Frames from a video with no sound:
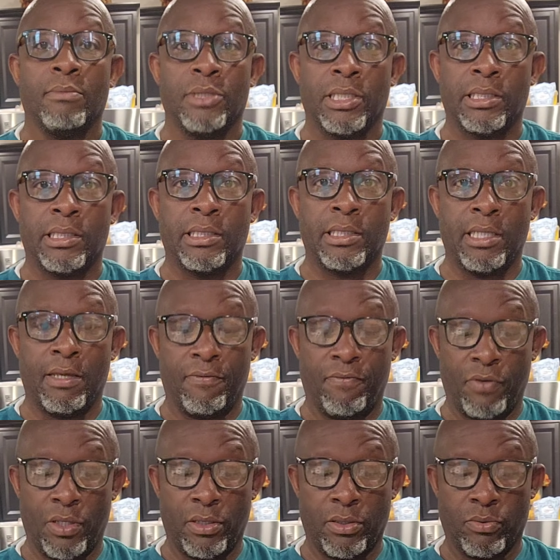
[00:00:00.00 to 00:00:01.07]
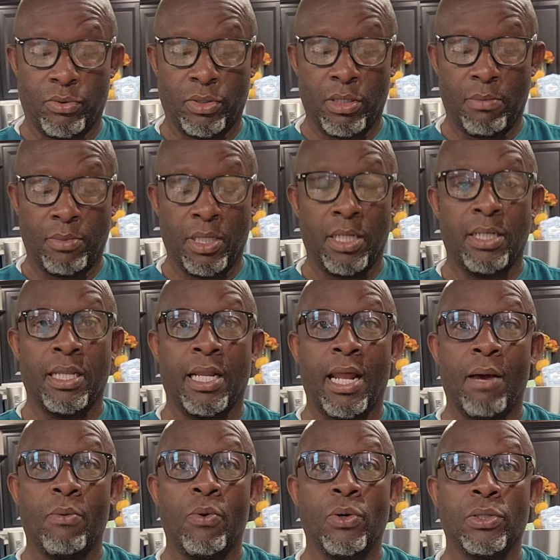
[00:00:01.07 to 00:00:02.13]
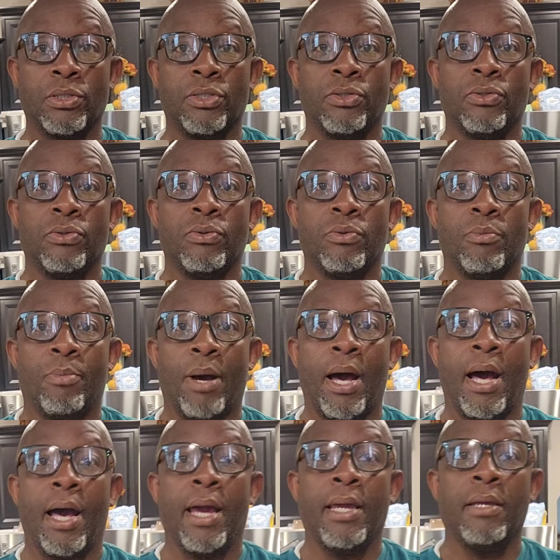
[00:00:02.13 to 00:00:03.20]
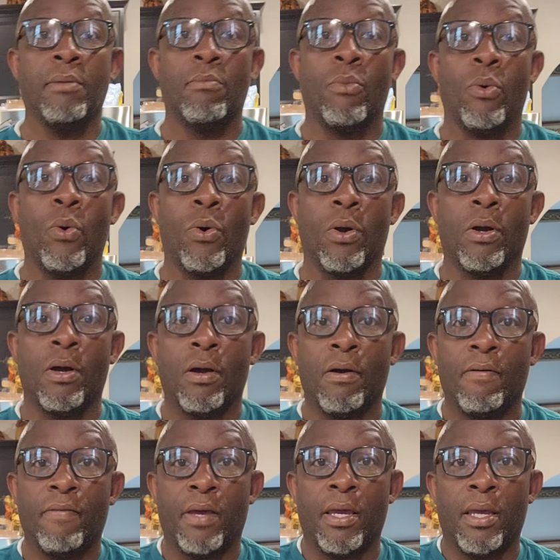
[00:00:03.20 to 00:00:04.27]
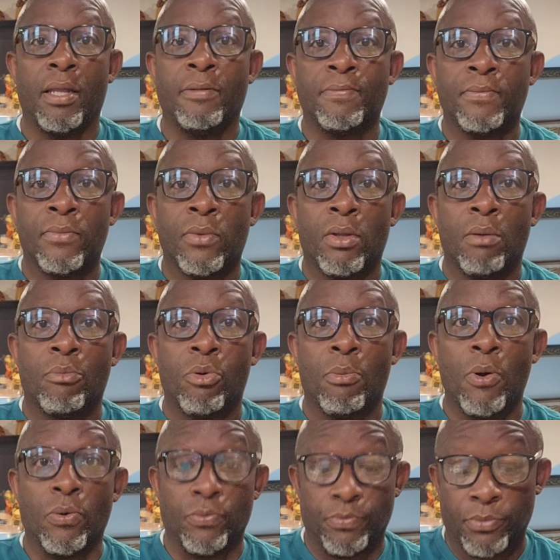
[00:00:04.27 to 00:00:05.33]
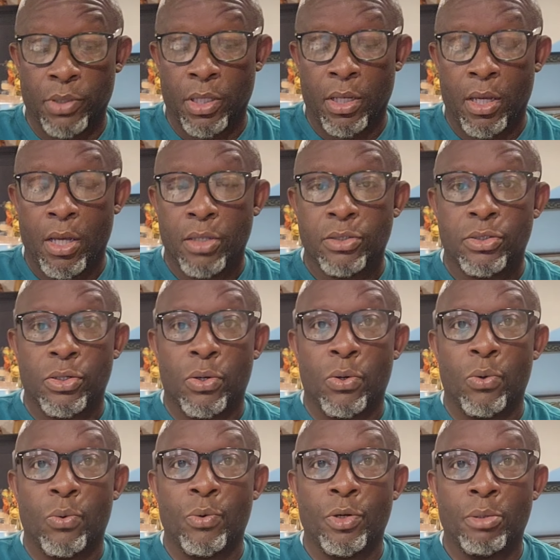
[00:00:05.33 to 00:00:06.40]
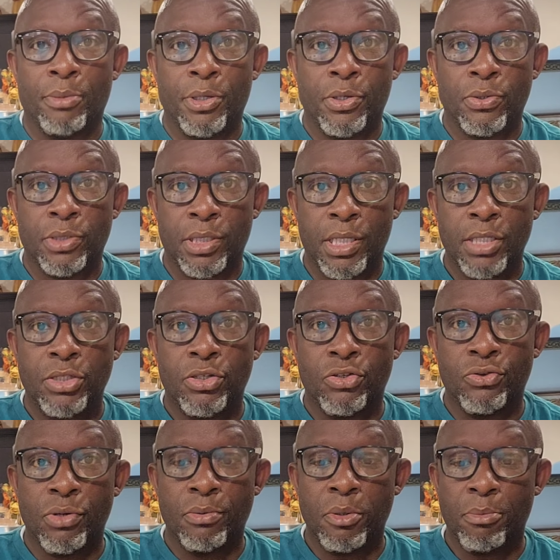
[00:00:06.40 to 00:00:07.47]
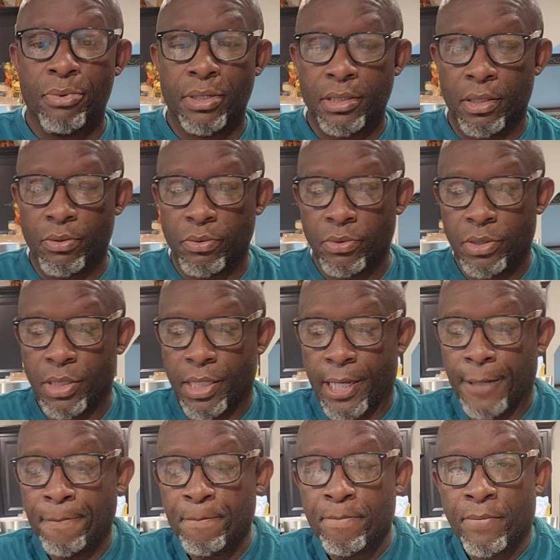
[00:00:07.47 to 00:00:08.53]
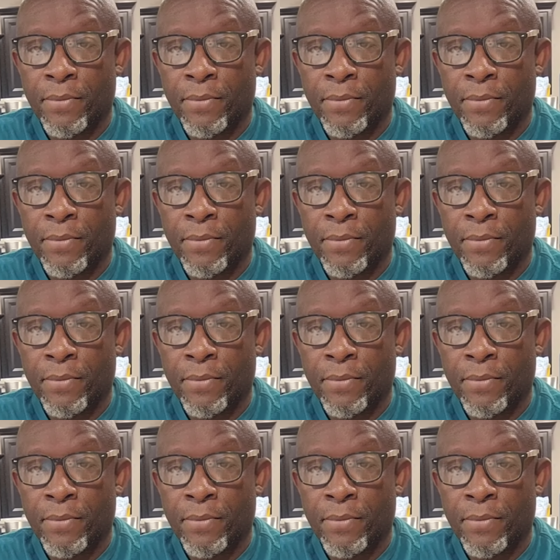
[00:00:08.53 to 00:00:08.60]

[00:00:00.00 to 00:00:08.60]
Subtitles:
Just to see if it's something that I want to buy more of and promote. So we're going to be using this to trim the brisket today.